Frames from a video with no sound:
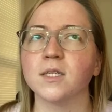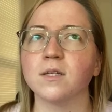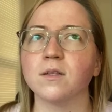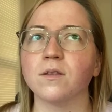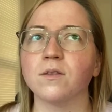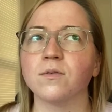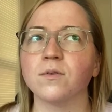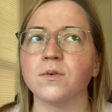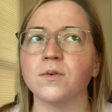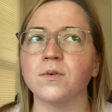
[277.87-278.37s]

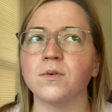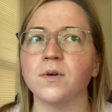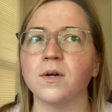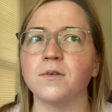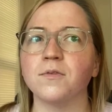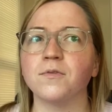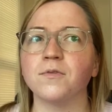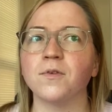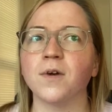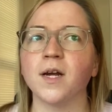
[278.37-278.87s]
through a
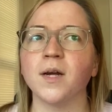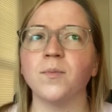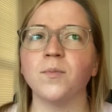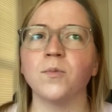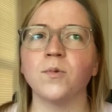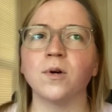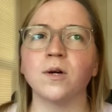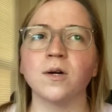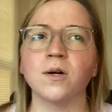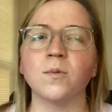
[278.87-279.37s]

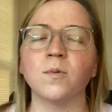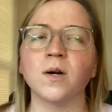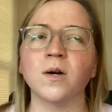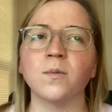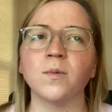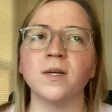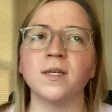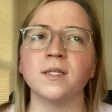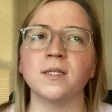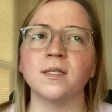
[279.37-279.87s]
framework where
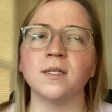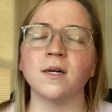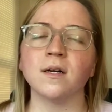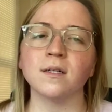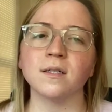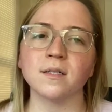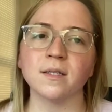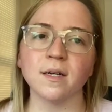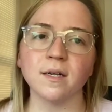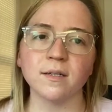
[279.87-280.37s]
we see
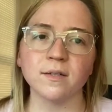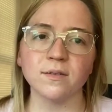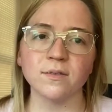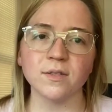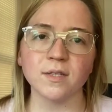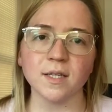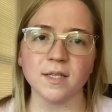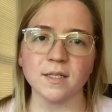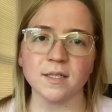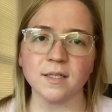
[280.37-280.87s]

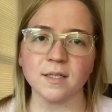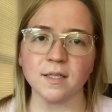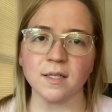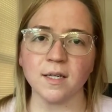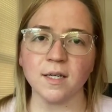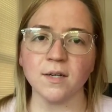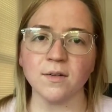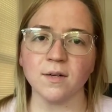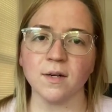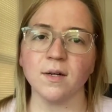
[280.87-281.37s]
ourselves as the
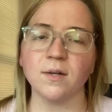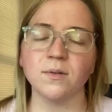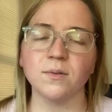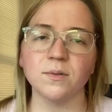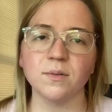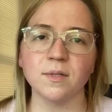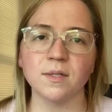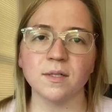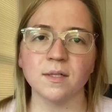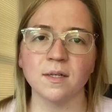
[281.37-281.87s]

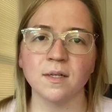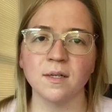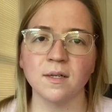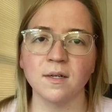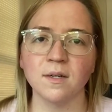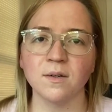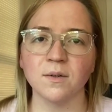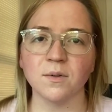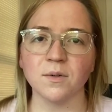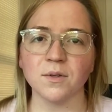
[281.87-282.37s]
heroes
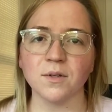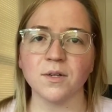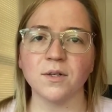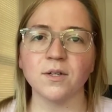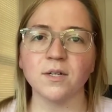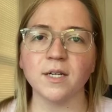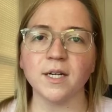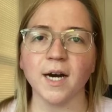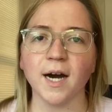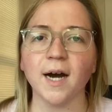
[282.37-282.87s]
or the
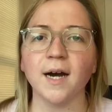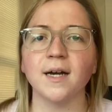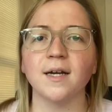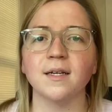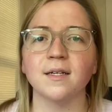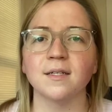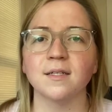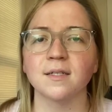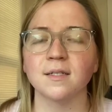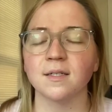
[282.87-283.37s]
good
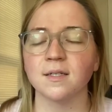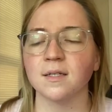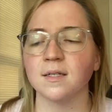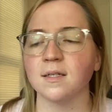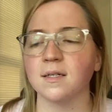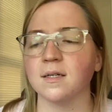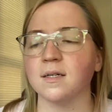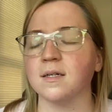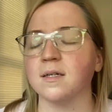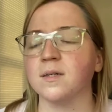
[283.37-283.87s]
guy.
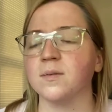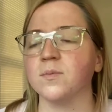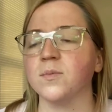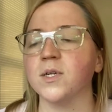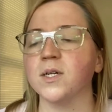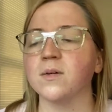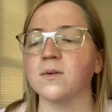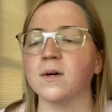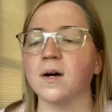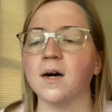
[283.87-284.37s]
We
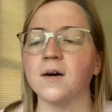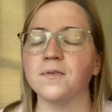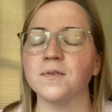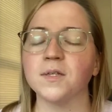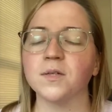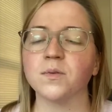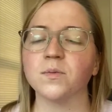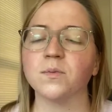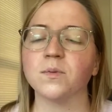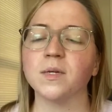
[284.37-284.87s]
don't
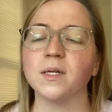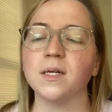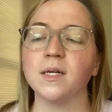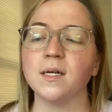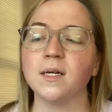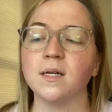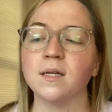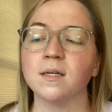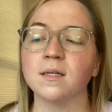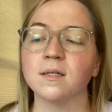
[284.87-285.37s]
often
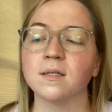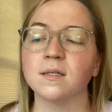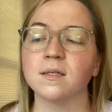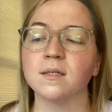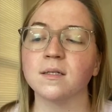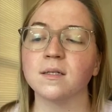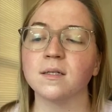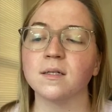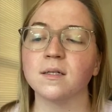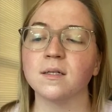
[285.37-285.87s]
read
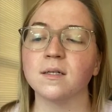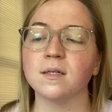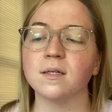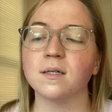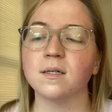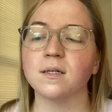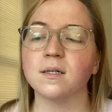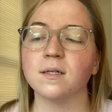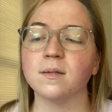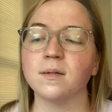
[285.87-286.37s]

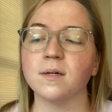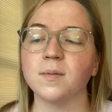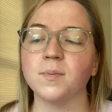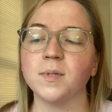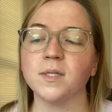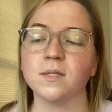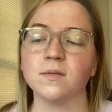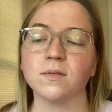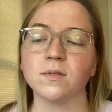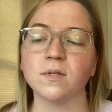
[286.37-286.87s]
a
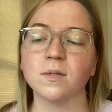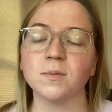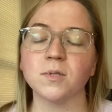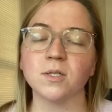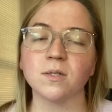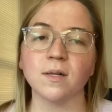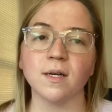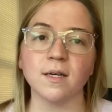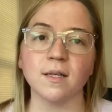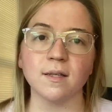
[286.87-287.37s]
piece of
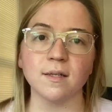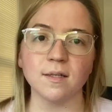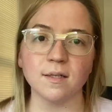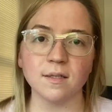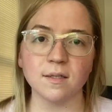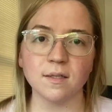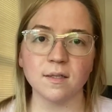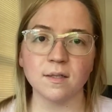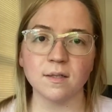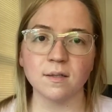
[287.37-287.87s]
scripture like
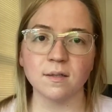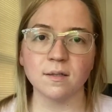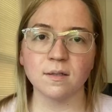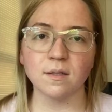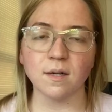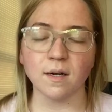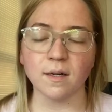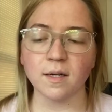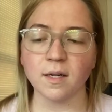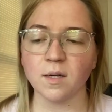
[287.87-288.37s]
this,
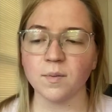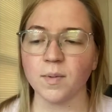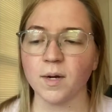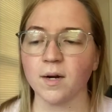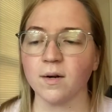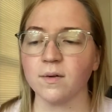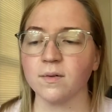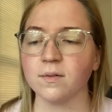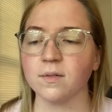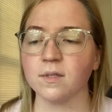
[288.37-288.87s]
talking
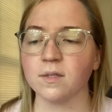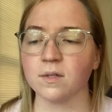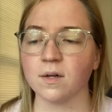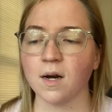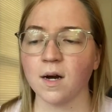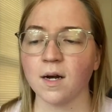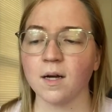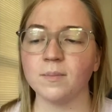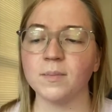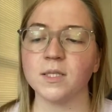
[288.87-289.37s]
about the
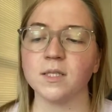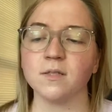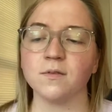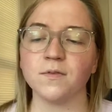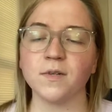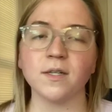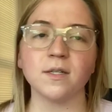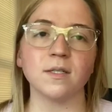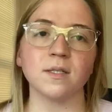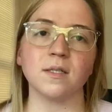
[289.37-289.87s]
scribes and the
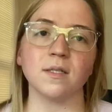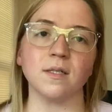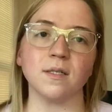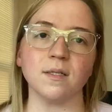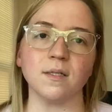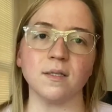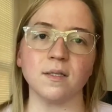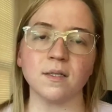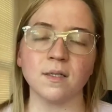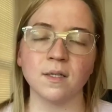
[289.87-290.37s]

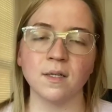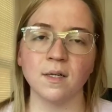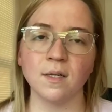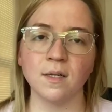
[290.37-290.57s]
Pharisees,